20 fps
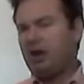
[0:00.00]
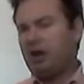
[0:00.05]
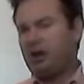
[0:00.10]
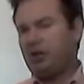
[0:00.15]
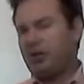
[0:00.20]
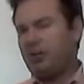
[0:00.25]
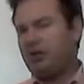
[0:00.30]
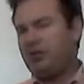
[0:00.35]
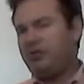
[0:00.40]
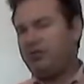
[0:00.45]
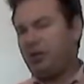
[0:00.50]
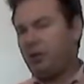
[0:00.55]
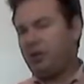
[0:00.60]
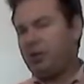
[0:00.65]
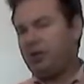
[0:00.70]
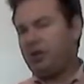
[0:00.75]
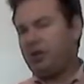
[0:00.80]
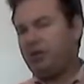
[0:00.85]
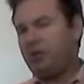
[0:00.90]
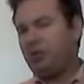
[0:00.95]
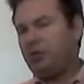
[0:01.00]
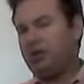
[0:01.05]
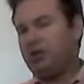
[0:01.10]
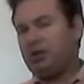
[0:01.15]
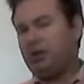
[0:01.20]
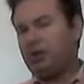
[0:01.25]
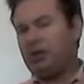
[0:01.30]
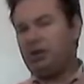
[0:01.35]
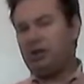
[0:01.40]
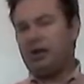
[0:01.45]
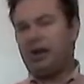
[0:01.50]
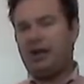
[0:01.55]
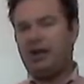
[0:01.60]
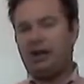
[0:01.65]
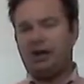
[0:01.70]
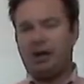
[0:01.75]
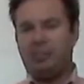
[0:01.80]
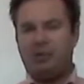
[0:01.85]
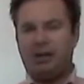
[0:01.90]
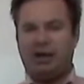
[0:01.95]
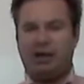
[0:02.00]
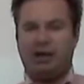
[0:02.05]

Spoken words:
So I want to focus on those things in diagramming,